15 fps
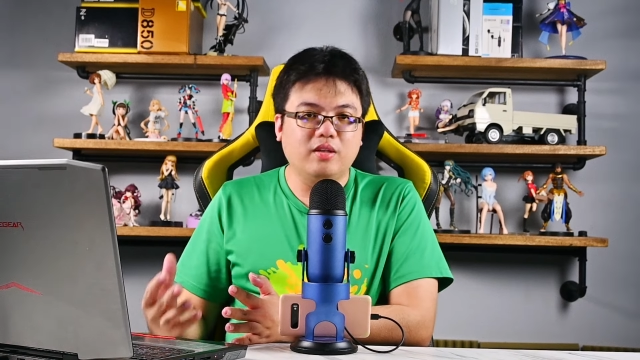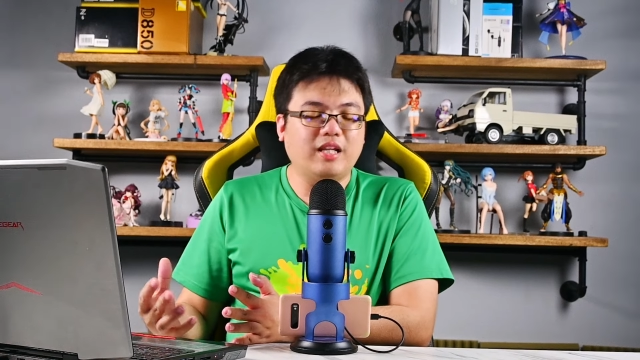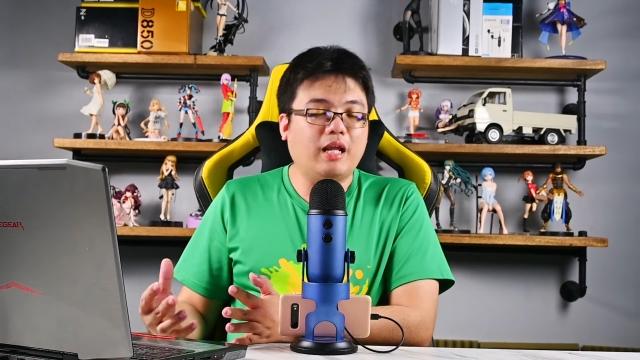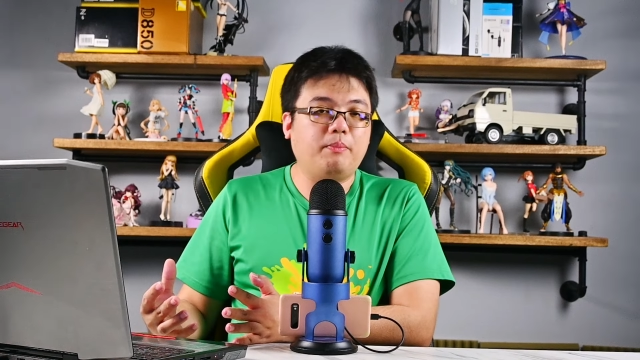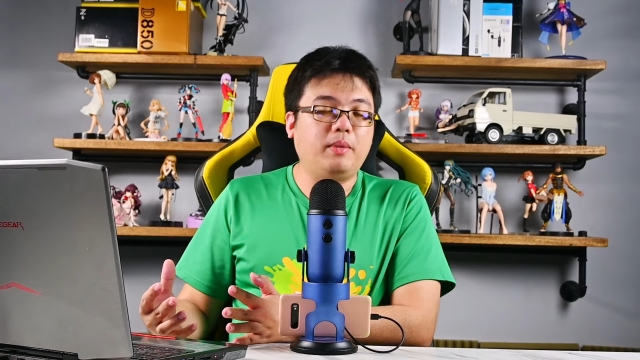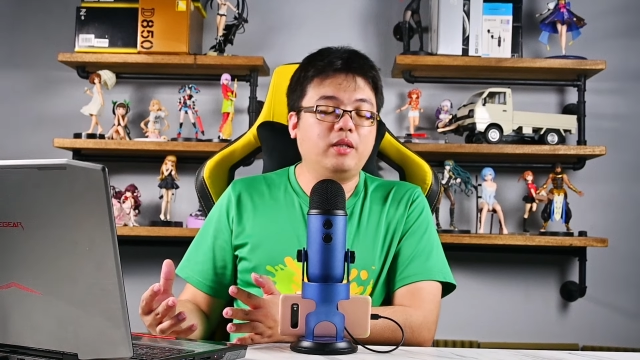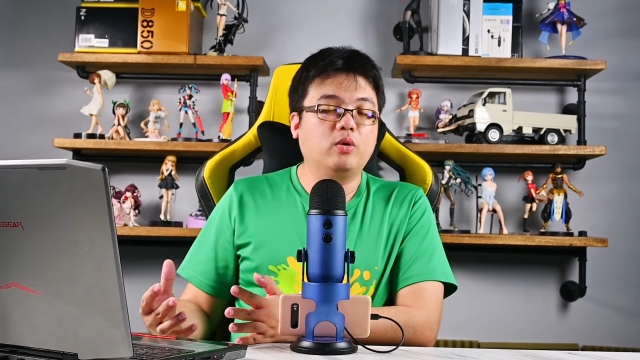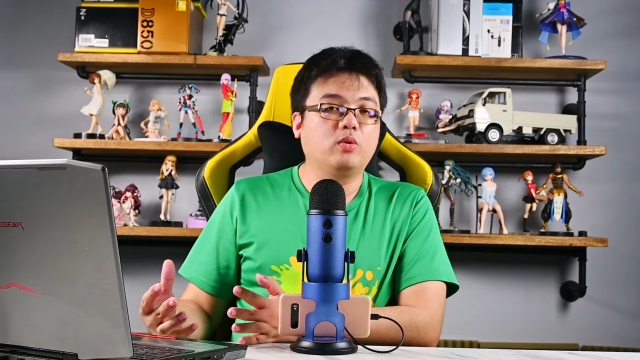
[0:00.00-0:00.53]

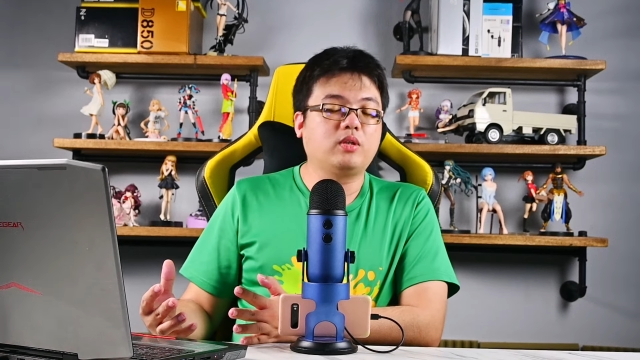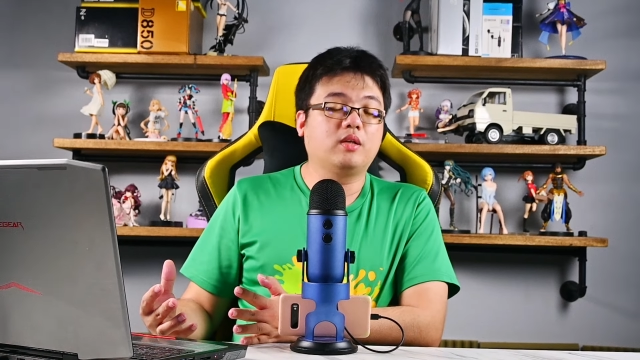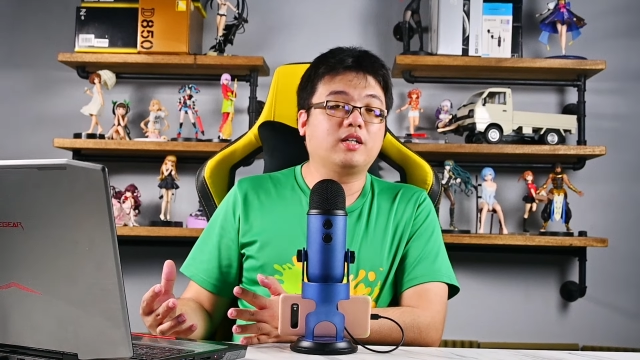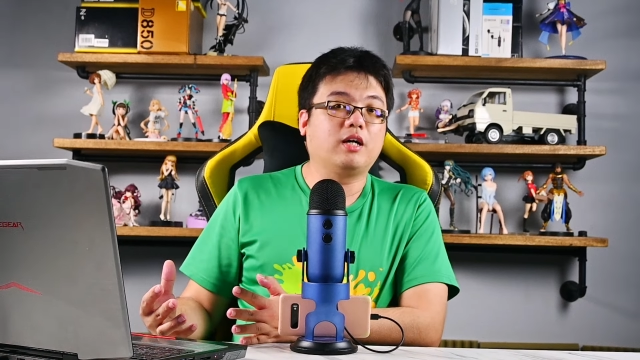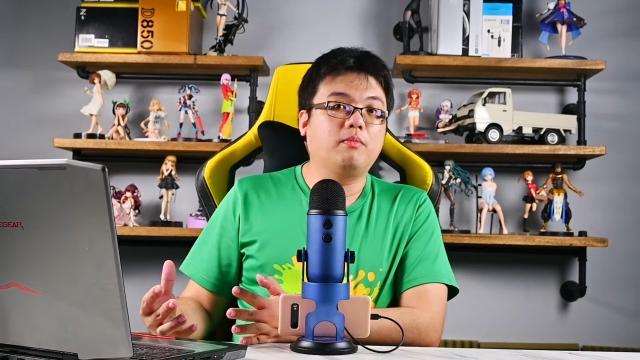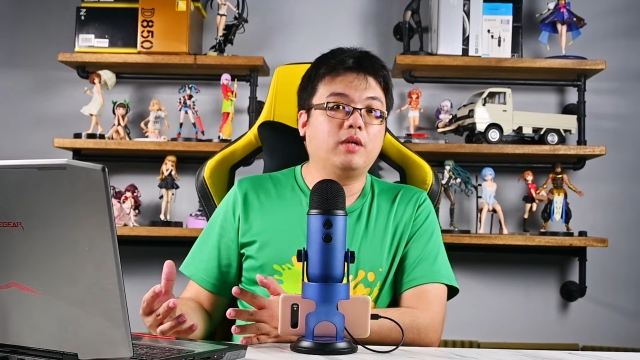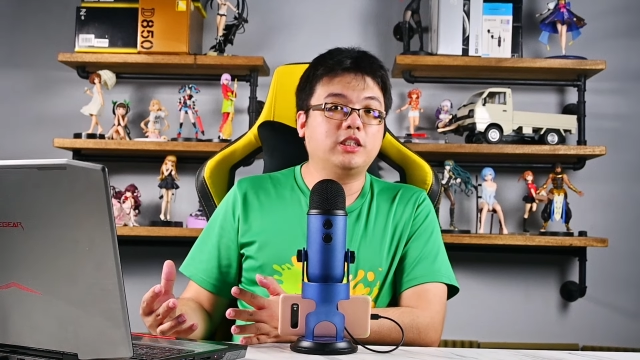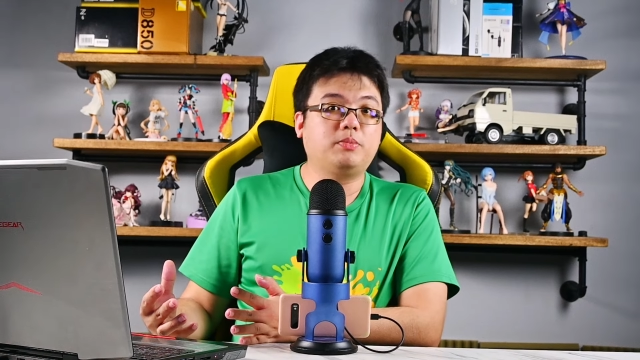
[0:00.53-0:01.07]
Let me know down in the
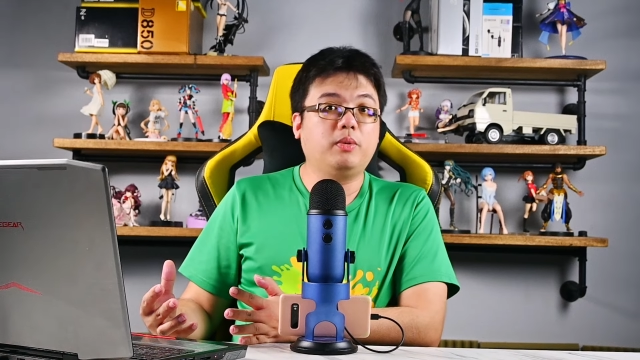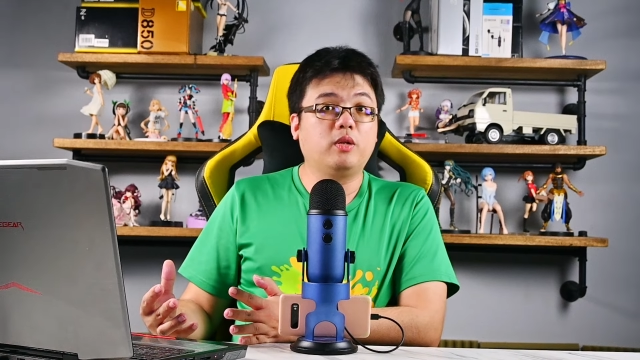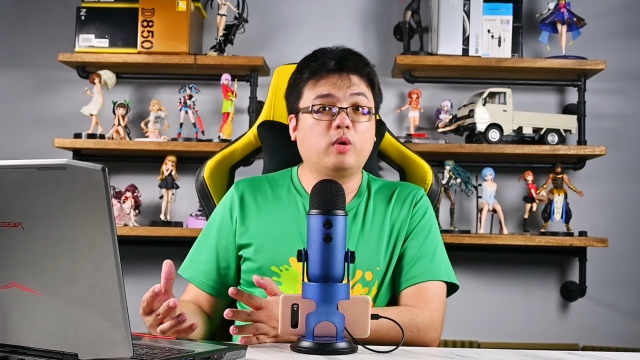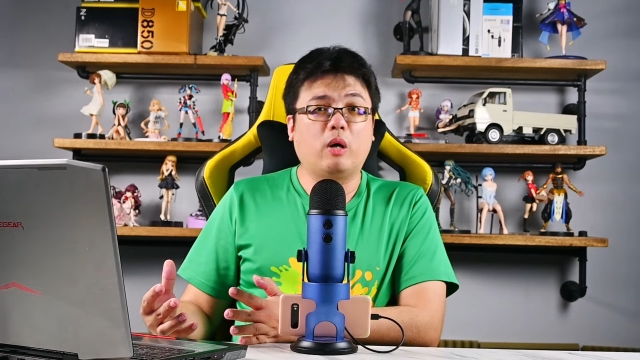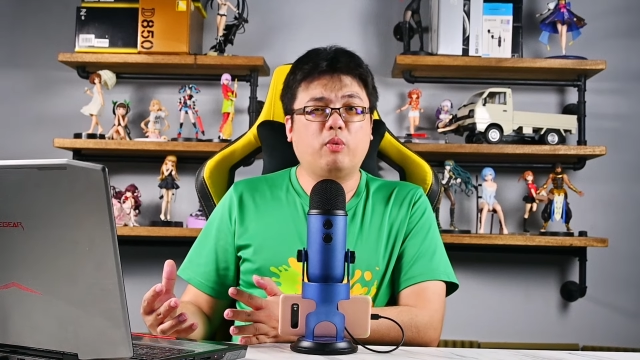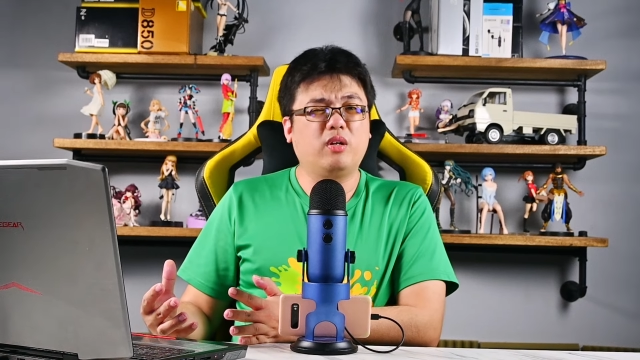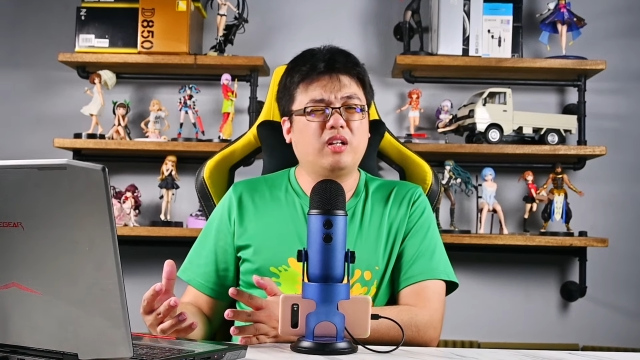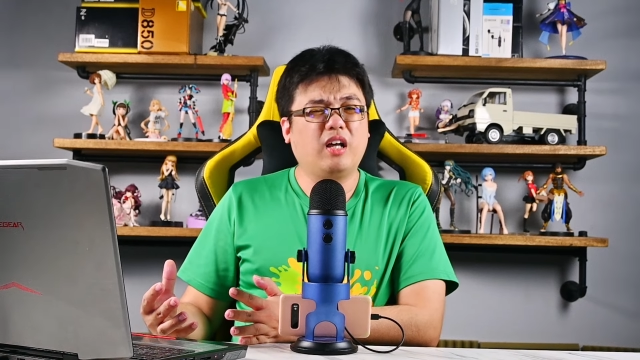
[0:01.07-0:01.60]
comments below.
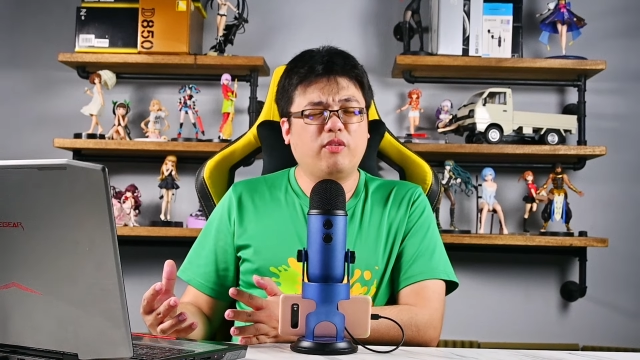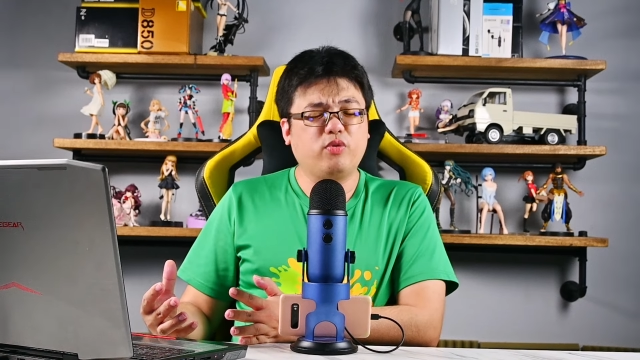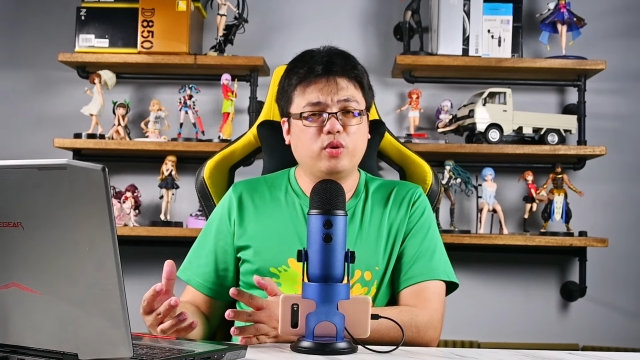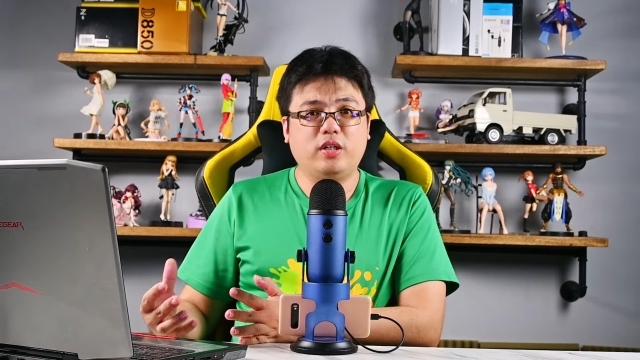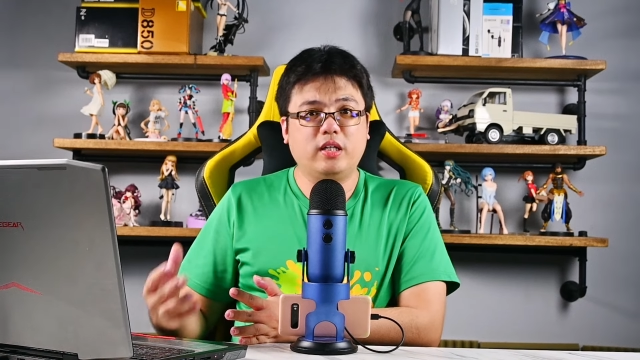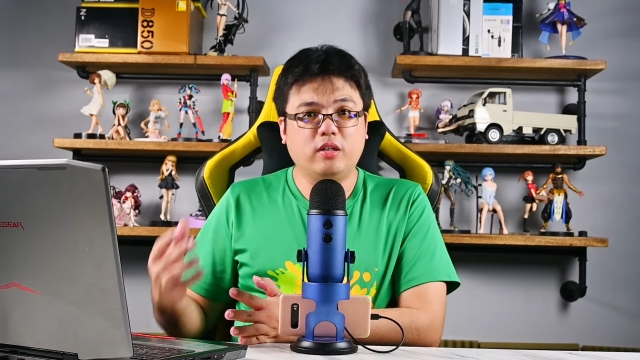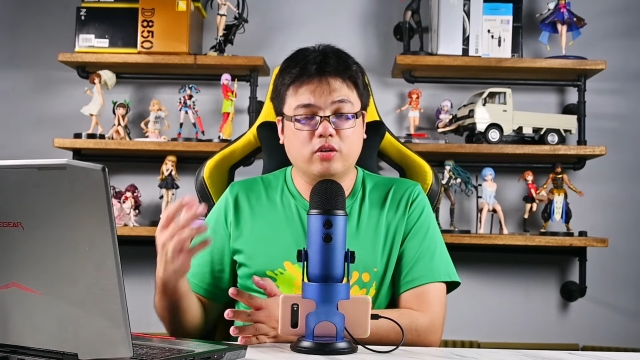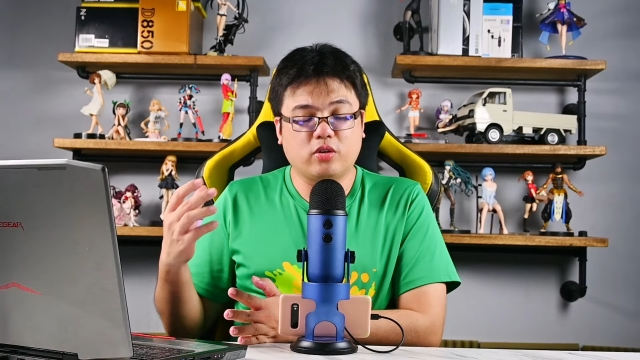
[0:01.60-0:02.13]
I would love to
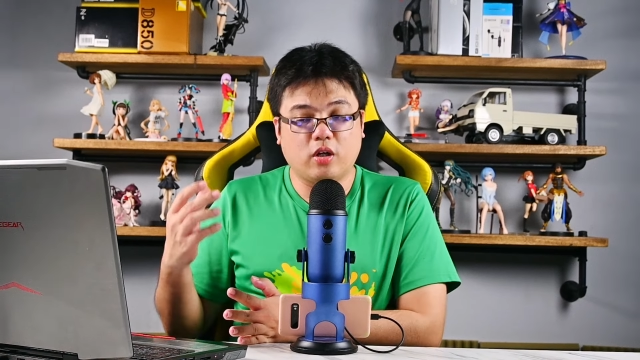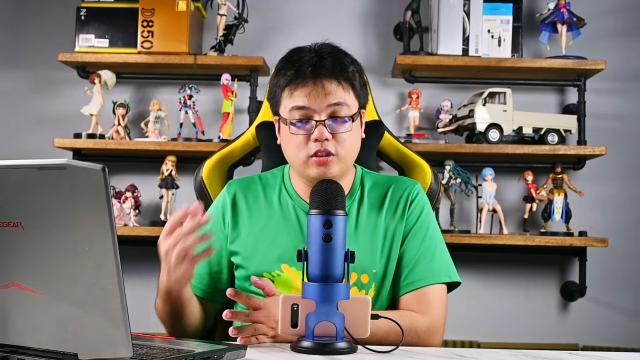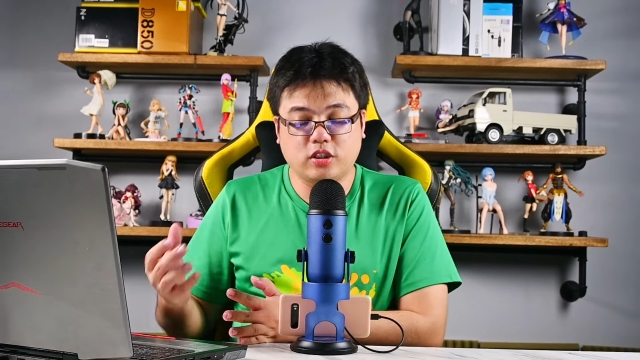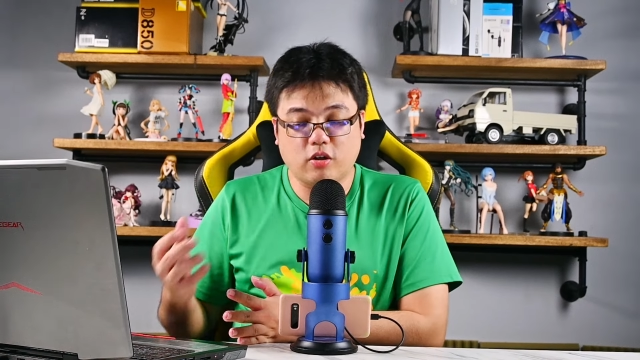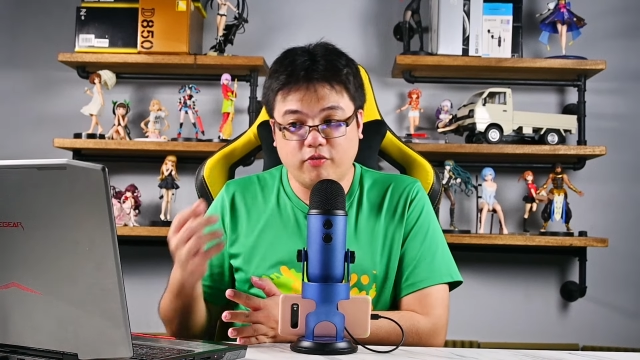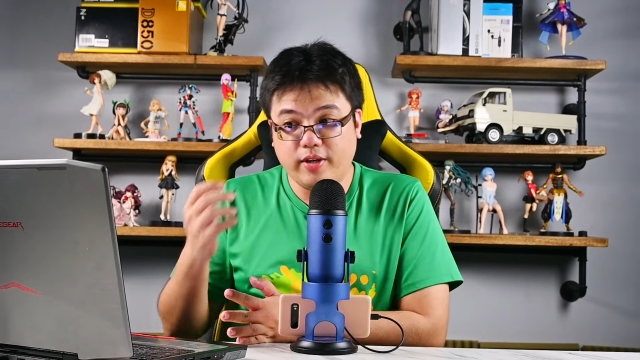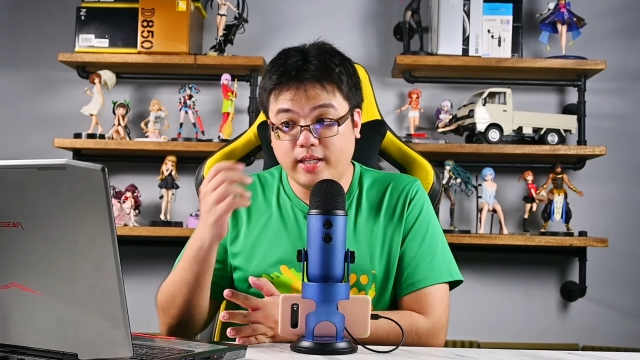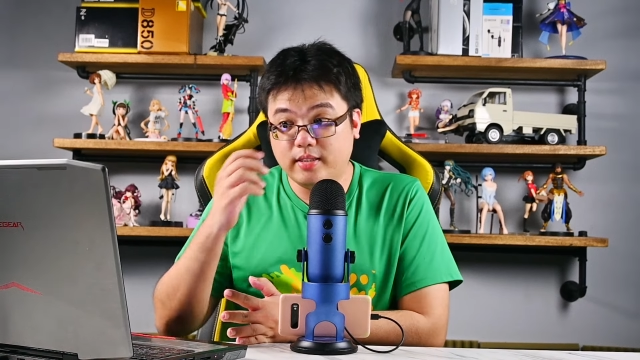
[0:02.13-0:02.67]
hear your thoughts
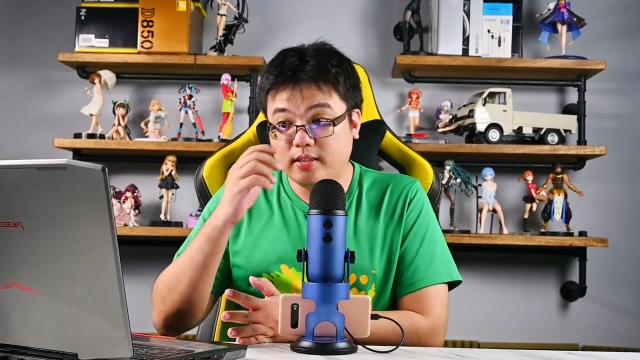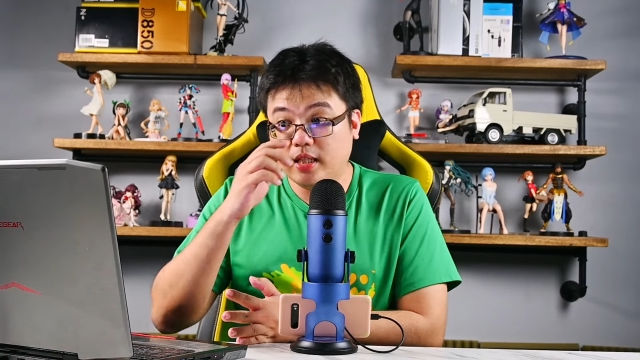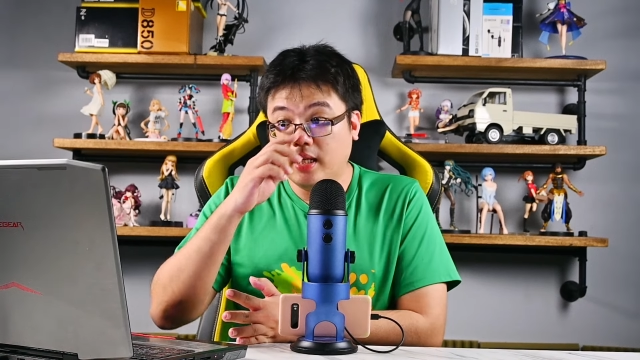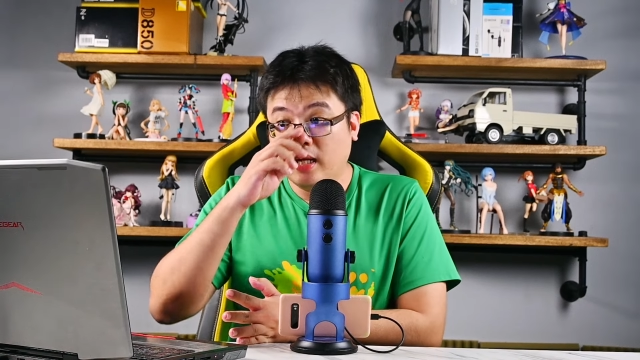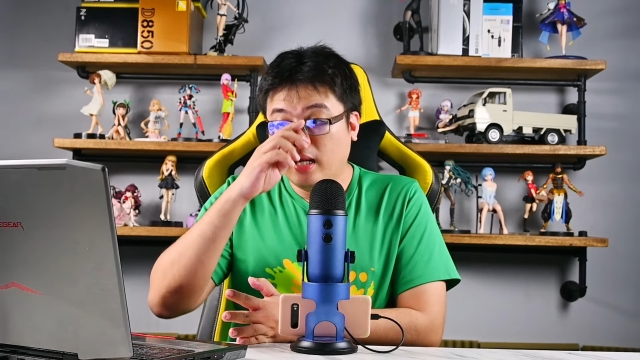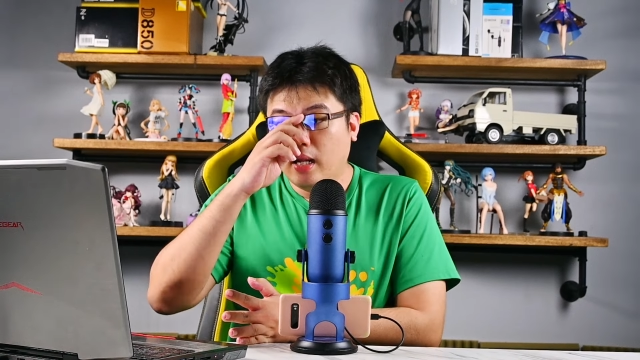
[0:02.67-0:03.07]
on it.